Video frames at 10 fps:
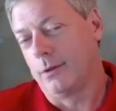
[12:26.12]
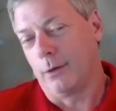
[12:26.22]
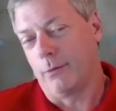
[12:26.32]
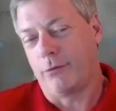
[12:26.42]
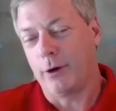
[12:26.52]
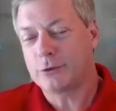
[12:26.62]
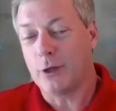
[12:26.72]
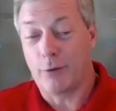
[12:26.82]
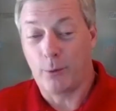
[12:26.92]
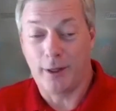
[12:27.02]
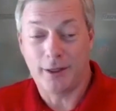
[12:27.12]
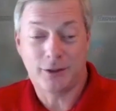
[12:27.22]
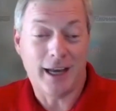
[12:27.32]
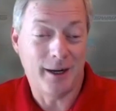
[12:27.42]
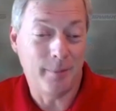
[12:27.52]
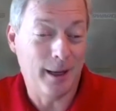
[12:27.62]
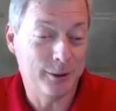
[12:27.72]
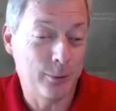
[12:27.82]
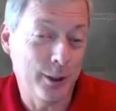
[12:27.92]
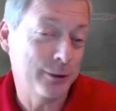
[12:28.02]
look, first off, we're really excited
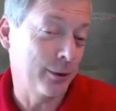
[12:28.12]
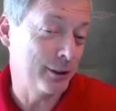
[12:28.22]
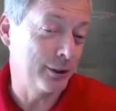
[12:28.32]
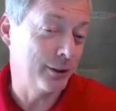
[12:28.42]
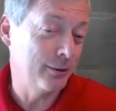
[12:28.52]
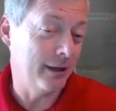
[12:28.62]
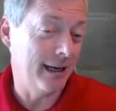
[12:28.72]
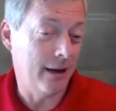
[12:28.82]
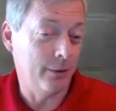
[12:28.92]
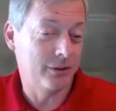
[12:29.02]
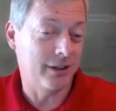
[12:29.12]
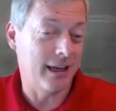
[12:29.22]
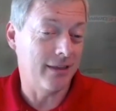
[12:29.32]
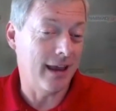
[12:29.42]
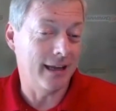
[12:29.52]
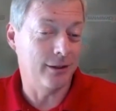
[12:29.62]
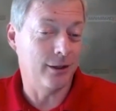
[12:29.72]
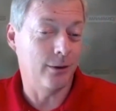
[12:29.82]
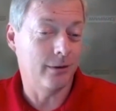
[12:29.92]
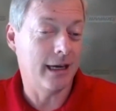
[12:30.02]
about 2022. And I would say that, you
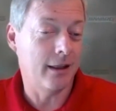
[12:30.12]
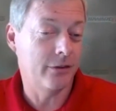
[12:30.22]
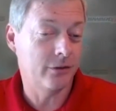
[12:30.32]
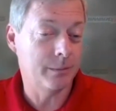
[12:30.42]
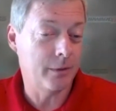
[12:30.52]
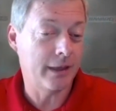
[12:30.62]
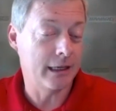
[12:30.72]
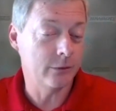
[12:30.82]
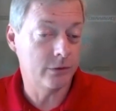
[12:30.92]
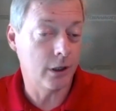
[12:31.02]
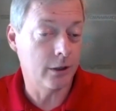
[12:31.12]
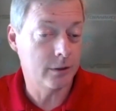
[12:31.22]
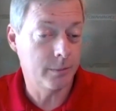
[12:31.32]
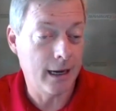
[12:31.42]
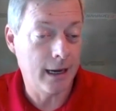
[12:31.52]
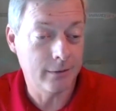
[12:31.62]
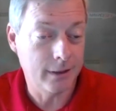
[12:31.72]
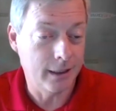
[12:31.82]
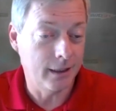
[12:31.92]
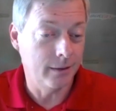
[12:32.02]
know, kind of some of the things we've talked about
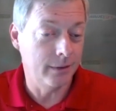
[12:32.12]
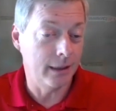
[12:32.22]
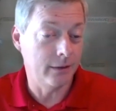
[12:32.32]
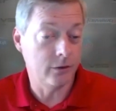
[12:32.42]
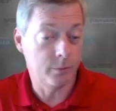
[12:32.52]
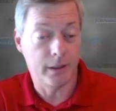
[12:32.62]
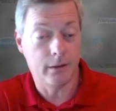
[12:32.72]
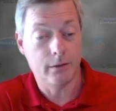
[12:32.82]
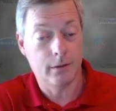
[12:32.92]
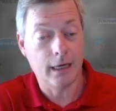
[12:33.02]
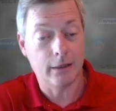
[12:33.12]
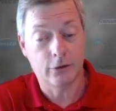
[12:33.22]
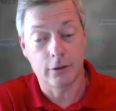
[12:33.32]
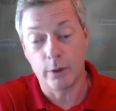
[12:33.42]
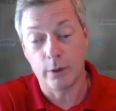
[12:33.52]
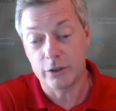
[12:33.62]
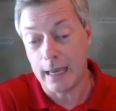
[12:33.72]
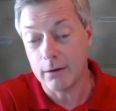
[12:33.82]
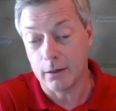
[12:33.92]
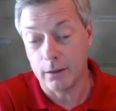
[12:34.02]
that's been kind of slowing us
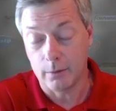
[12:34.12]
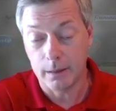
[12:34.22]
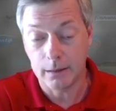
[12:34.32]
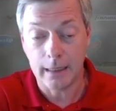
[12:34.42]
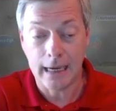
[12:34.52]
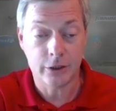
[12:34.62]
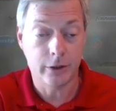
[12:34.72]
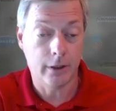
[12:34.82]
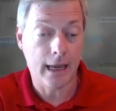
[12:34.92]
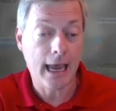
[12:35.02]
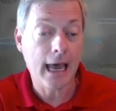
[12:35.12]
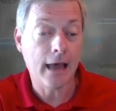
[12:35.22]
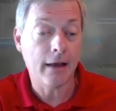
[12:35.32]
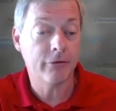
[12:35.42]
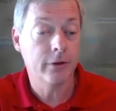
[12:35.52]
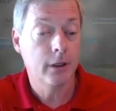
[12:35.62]
down a little bit the last year and a half,